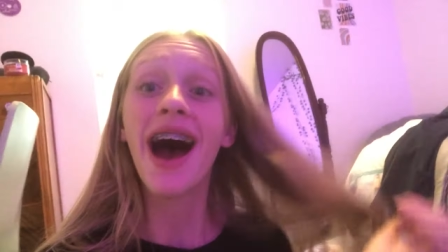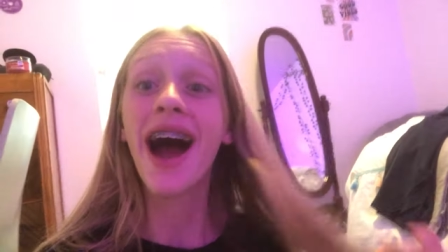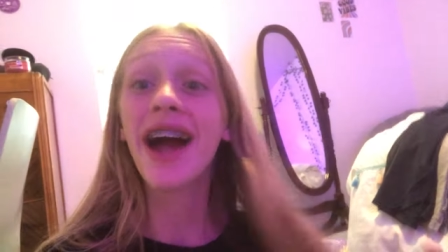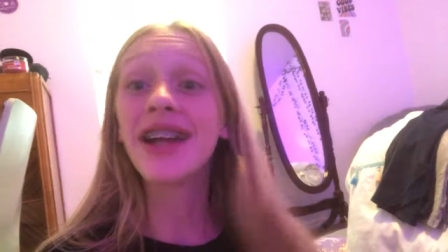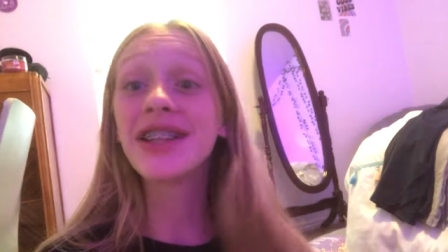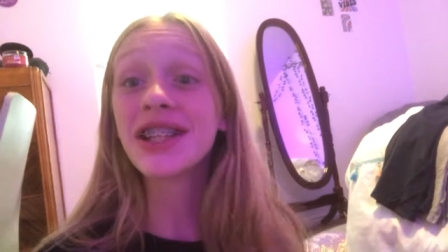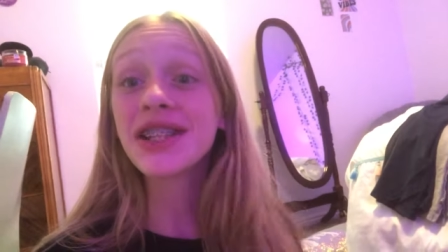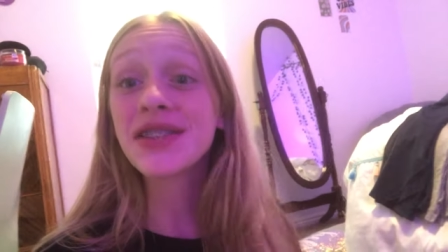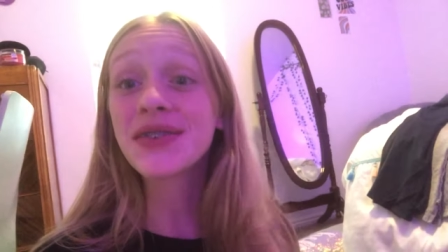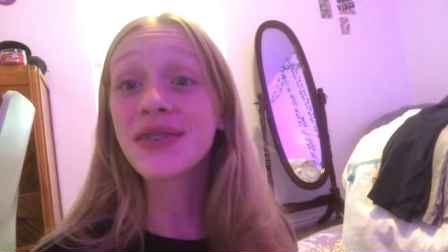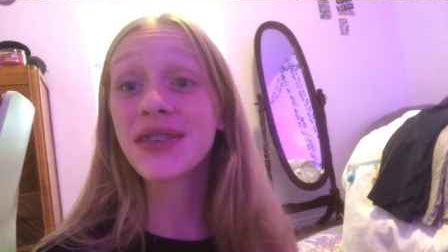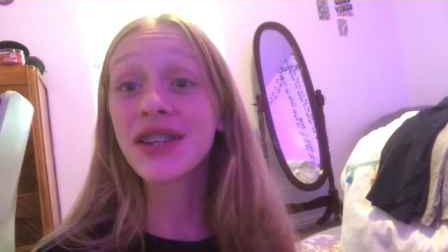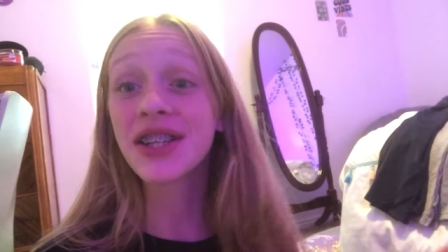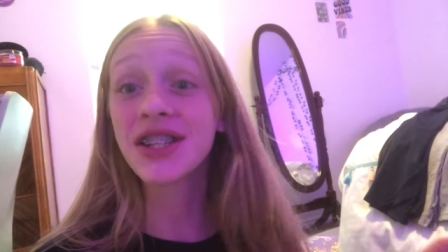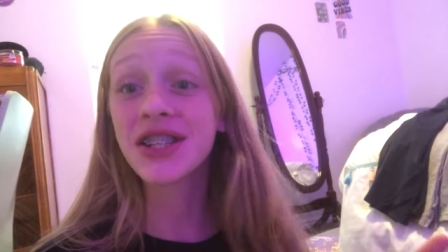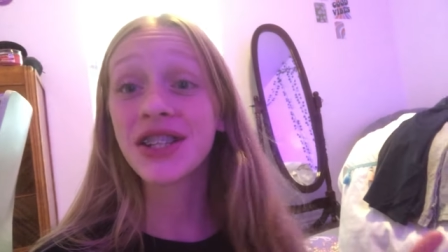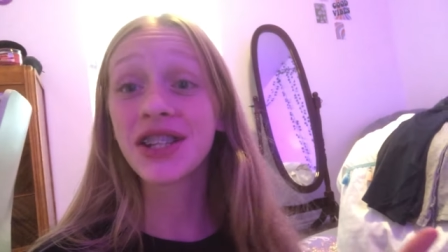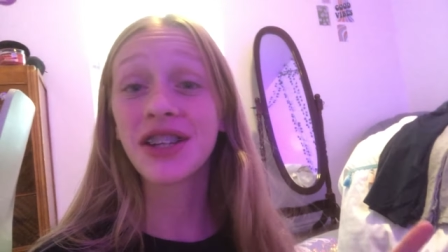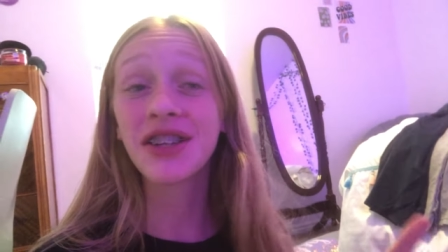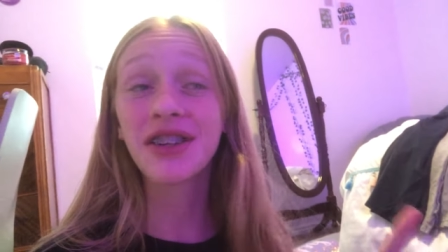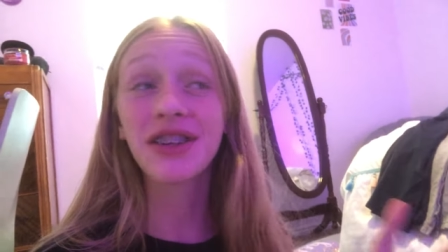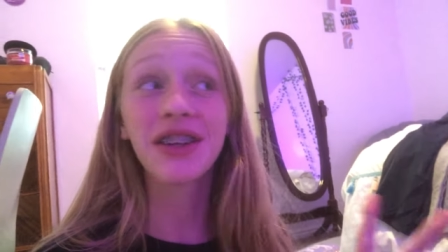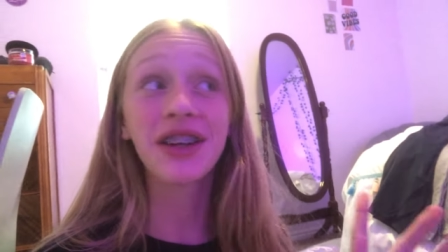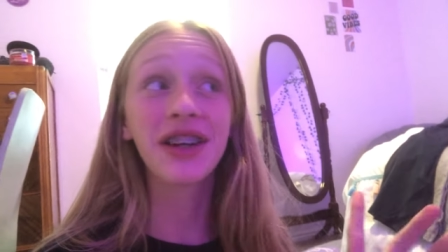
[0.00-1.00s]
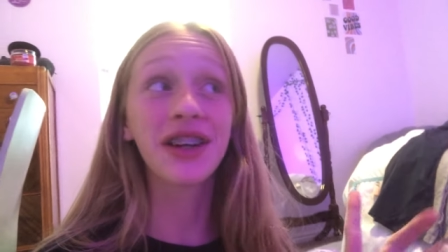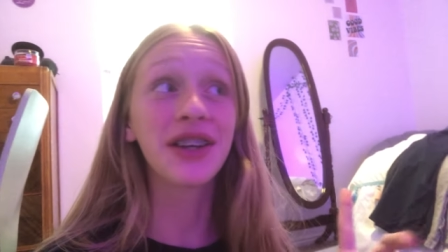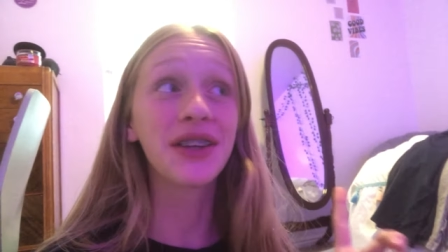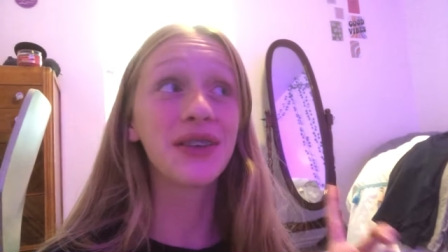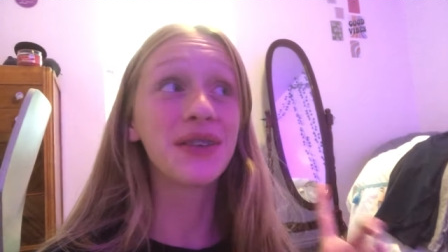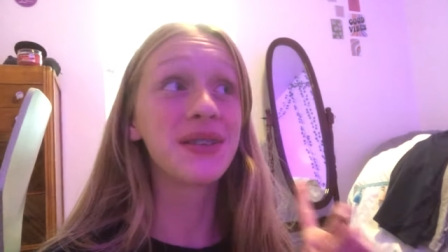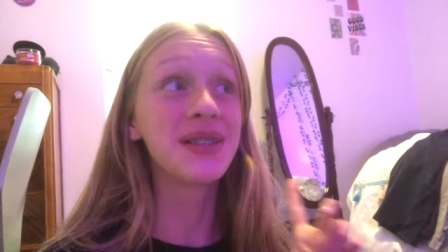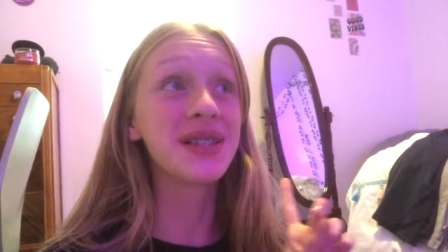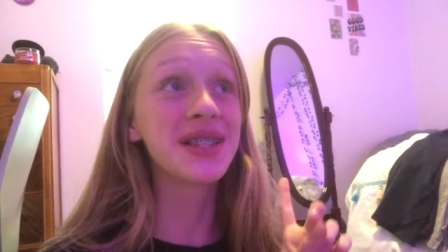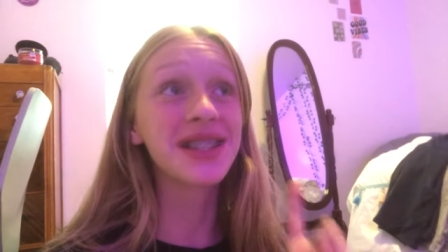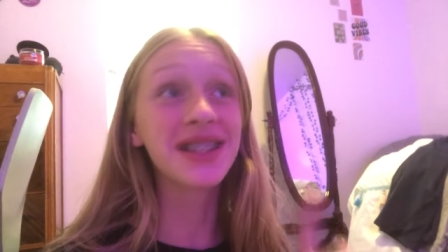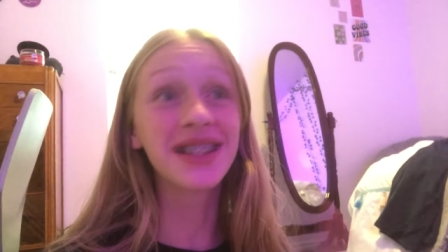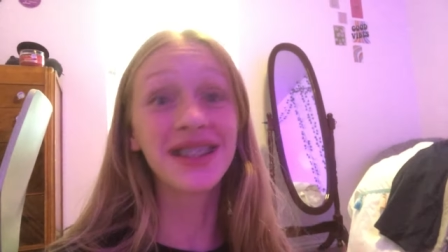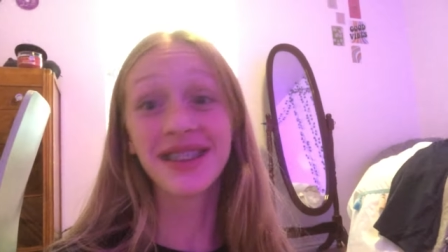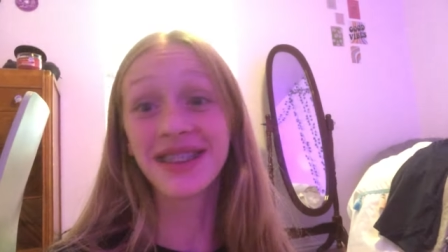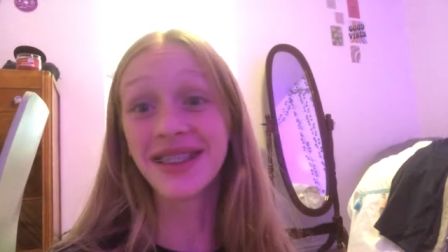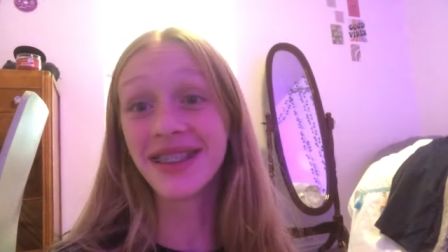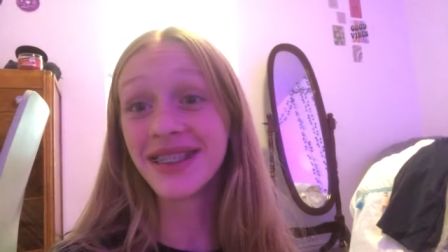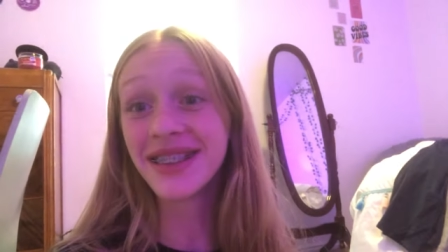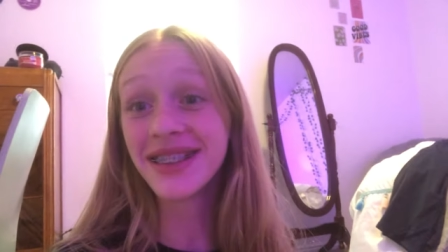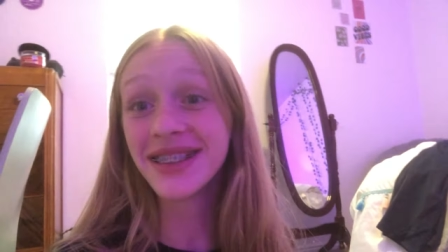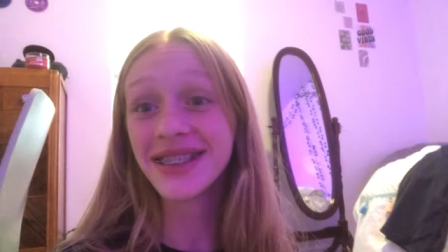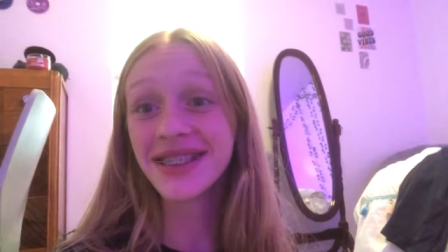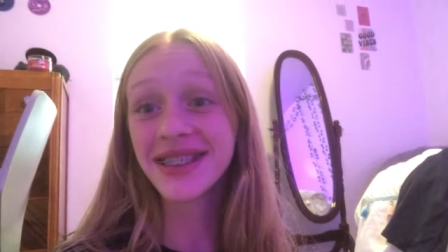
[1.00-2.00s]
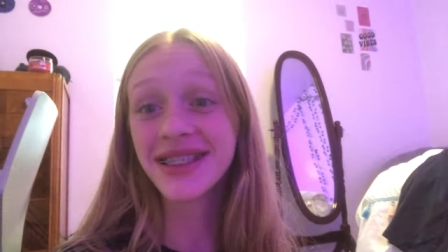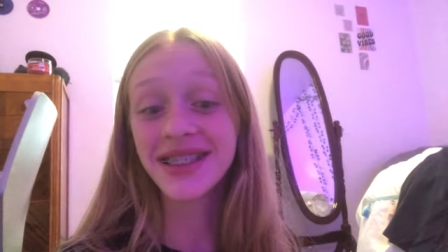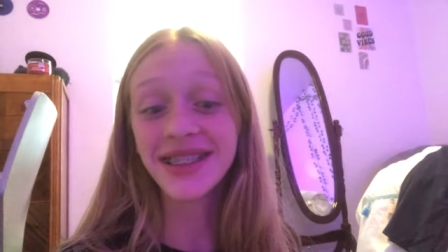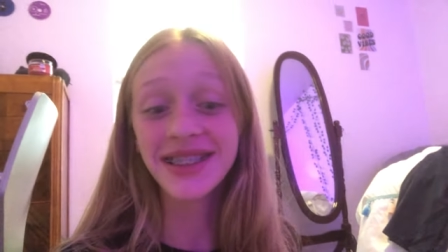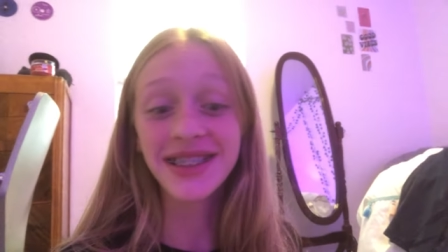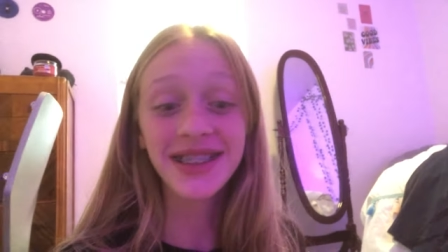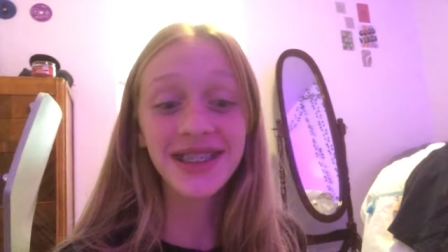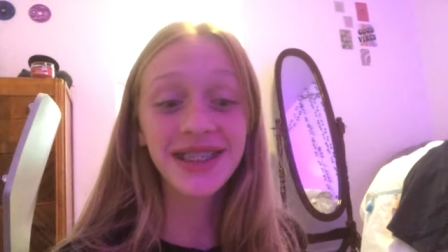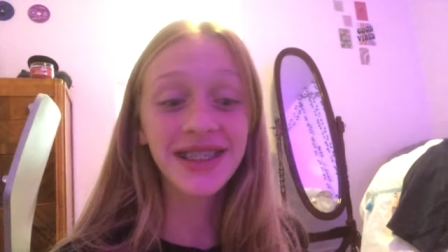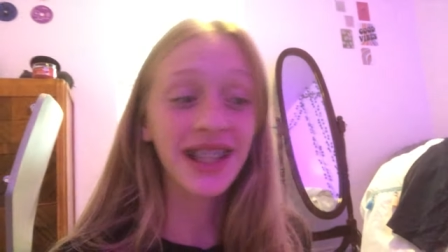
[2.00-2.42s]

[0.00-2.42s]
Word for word: just finished dinner and it was delicious